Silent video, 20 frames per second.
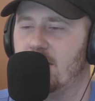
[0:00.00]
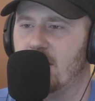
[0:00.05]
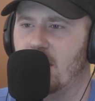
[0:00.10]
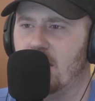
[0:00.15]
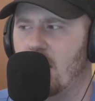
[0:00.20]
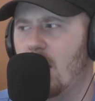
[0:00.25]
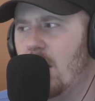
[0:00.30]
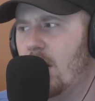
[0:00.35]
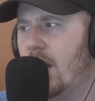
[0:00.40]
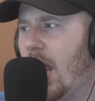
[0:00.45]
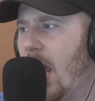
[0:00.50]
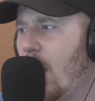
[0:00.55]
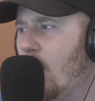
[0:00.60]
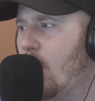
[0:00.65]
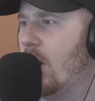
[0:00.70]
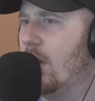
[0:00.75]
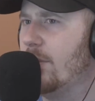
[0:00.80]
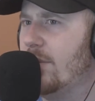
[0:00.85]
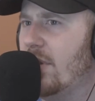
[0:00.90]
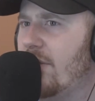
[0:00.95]
It's no. like, no, like, hey,
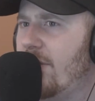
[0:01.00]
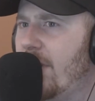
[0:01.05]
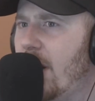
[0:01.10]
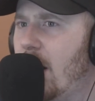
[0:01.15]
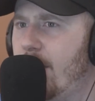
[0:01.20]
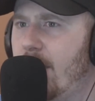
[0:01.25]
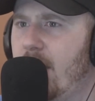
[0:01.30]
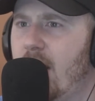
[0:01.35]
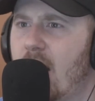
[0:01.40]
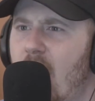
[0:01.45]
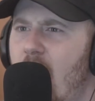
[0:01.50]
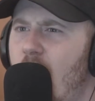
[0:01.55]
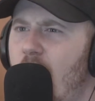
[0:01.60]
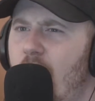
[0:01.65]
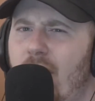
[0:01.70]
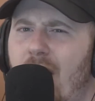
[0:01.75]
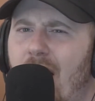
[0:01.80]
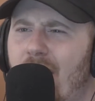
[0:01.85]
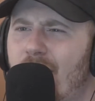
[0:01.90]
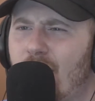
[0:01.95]
welcome to the family.
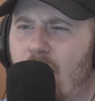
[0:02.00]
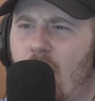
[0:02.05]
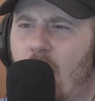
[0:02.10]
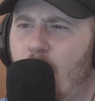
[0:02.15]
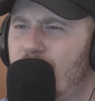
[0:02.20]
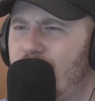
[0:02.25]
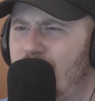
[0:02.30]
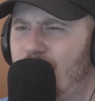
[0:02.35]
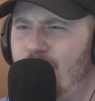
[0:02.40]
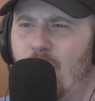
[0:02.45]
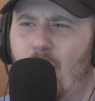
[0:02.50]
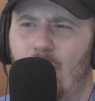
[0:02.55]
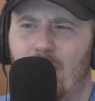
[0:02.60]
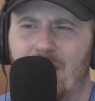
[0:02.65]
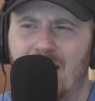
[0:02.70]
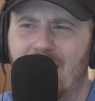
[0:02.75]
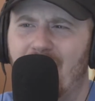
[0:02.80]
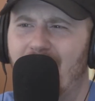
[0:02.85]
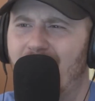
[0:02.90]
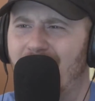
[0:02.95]
You guys are always
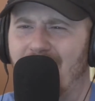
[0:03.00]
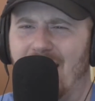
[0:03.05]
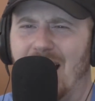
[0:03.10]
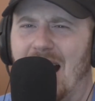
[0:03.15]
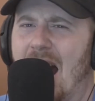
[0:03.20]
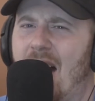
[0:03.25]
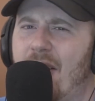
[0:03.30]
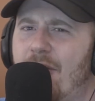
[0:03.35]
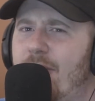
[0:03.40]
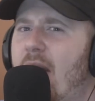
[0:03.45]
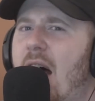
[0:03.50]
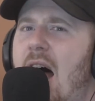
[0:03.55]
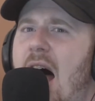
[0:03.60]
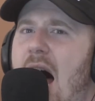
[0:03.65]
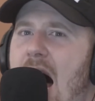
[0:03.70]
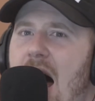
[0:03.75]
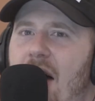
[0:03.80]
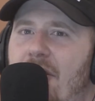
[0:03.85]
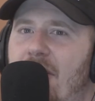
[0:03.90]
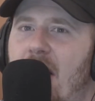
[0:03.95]
joking. And like, I've,
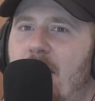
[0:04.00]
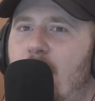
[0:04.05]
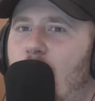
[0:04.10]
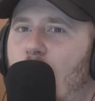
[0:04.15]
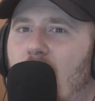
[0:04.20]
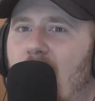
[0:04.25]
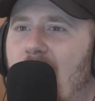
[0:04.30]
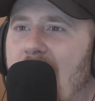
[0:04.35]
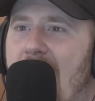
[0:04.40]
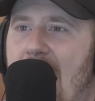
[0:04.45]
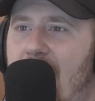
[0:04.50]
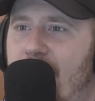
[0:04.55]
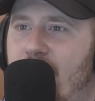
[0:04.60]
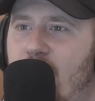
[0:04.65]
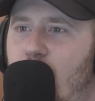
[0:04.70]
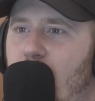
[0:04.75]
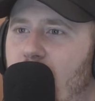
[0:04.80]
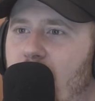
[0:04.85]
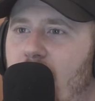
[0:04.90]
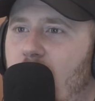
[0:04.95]
I've had more
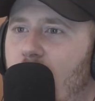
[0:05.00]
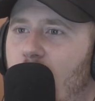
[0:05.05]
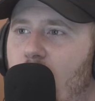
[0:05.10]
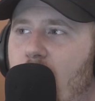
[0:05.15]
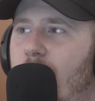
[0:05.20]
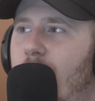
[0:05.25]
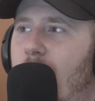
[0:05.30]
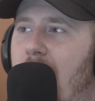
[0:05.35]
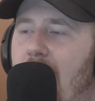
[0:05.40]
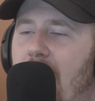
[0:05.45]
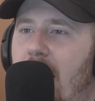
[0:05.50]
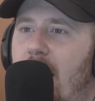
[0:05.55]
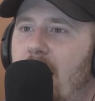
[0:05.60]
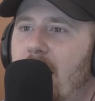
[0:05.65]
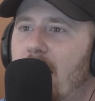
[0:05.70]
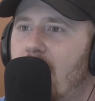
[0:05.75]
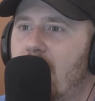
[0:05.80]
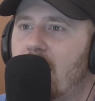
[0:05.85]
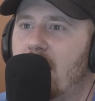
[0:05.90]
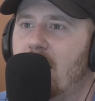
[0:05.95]
laughs with you and
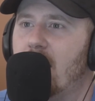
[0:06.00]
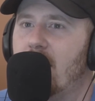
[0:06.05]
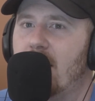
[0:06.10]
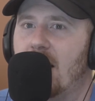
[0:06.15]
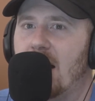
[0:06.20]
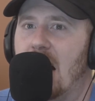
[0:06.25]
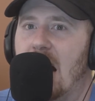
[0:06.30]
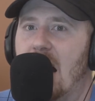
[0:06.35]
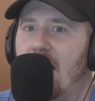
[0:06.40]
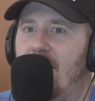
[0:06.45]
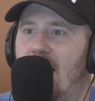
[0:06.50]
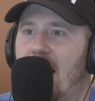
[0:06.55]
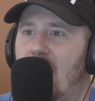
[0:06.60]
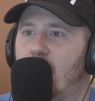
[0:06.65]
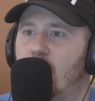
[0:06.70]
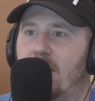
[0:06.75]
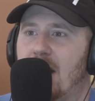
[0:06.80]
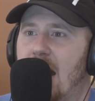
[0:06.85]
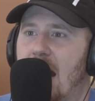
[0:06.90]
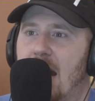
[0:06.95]
Mike than I've
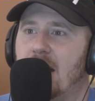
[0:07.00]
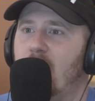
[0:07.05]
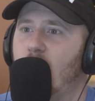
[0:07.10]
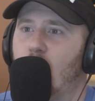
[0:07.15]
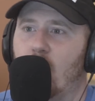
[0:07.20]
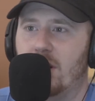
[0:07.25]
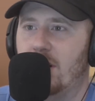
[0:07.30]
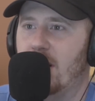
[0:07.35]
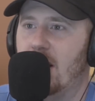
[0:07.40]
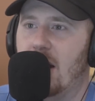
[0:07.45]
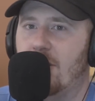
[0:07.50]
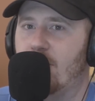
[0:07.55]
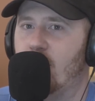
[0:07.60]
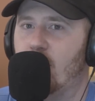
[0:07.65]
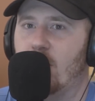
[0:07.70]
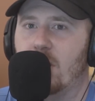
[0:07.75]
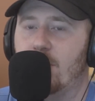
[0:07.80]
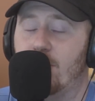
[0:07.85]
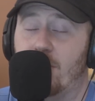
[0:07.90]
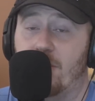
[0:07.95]
had with anyone that I've
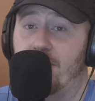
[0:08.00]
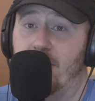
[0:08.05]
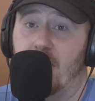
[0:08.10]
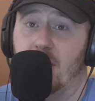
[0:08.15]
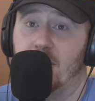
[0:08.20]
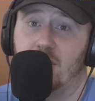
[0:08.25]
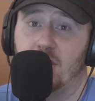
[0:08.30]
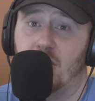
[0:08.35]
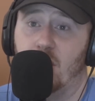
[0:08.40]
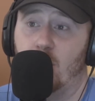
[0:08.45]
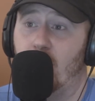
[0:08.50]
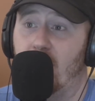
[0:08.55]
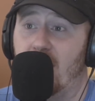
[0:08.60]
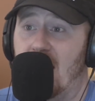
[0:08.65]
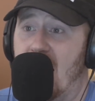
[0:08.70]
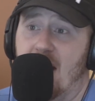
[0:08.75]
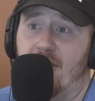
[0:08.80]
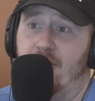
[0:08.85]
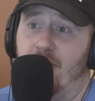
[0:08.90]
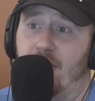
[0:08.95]
worked professionally with
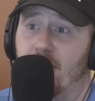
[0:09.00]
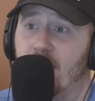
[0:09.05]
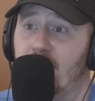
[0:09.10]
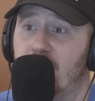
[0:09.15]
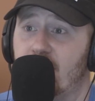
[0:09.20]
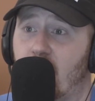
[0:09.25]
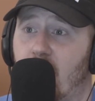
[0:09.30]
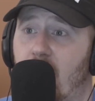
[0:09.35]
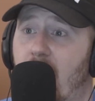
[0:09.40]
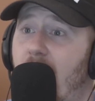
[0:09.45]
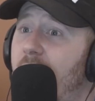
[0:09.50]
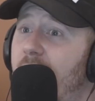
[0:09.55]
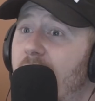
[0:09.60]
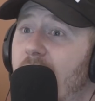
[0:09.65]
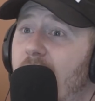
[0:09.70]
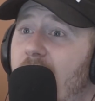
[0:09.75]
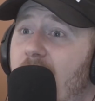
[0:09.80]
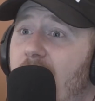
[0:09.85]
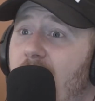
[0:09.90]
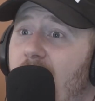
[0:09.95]
ever. Yeah. So like,
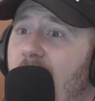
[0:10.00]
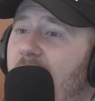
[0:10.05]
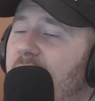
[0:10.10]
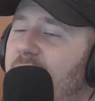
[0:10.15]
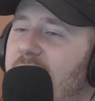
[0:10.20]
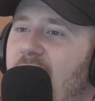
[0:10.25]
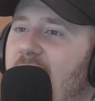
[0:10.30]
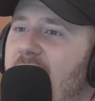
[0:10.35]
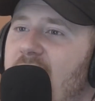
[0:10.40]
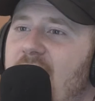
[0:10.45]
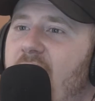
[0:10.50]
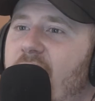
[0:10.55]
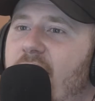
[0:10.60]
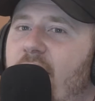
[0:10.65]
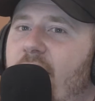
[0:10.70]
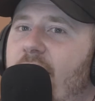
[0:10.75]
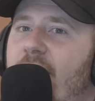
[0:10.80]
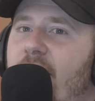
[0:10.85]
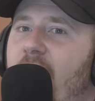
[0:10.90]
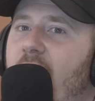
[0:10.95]
It, it
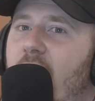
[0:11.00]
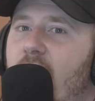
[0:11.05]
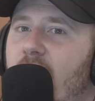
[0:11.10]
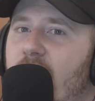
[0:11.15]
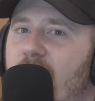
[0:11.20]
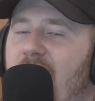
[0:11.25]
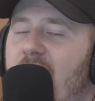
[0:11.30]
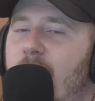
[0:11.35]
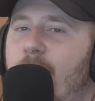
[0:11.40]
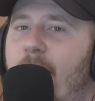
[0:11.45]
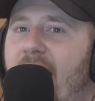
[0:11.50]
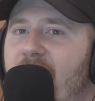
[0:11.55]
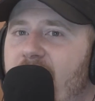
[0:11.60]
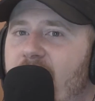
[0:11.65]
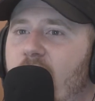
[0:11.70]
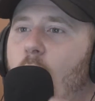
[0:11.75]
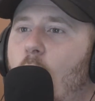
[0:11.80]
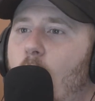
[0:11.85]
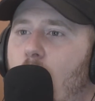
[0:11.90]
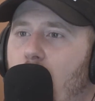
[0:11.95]
never feels, it
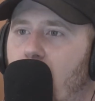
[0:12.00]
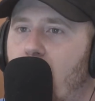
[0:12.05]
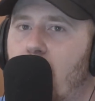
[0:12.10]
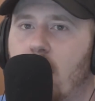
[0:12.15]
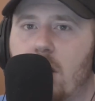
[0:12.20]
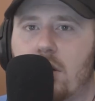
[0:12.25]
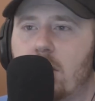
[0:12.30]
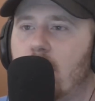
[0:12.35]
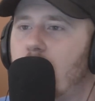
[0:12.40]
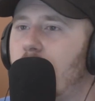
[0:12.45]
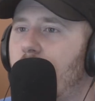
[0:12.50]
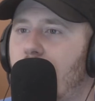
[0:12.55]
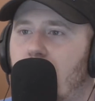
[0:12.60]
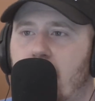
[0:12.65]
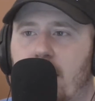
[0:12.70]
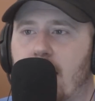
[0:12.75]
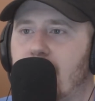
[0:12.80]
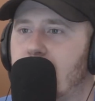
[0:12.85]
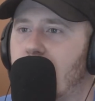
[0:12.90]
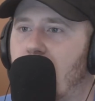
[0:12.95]
makes the work
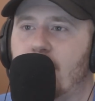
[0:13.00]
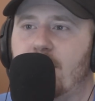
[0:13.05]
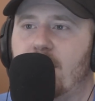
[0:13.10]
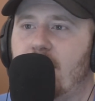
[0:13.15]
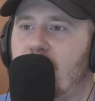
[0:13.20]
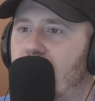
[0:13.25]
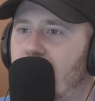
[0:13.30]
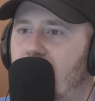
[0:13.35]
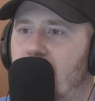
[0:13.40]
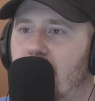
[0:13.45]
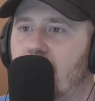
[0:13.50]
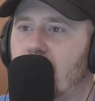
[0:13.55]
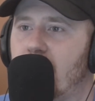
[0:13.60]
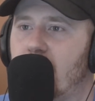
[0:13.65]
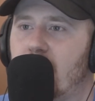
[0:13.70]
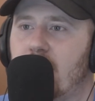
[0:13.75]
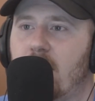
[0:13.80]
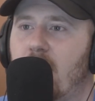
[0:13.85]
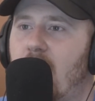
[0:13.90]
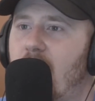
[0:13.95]
ten times easier.
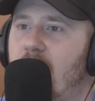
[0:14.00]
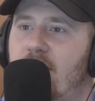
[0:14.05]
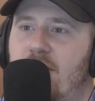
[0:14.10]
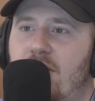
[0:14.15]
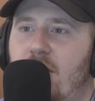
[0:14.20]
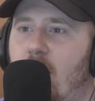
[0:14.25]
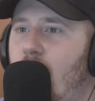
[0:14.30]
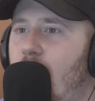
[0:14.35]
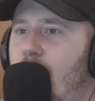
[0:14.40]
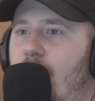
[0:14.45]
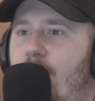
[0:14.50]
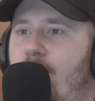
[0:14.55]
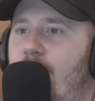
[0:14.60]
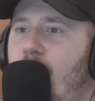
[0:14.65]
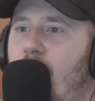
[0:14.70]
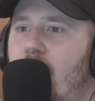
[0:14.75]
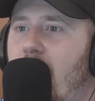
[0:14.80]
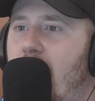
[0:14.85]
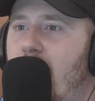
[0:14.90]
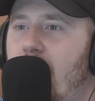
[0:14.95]
Easier. It's so I think so
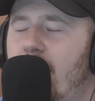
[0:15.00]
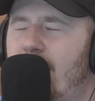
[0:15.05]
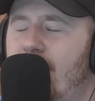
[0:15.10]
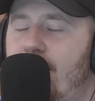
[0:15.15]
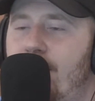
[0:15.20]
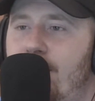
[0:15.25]
too. Great.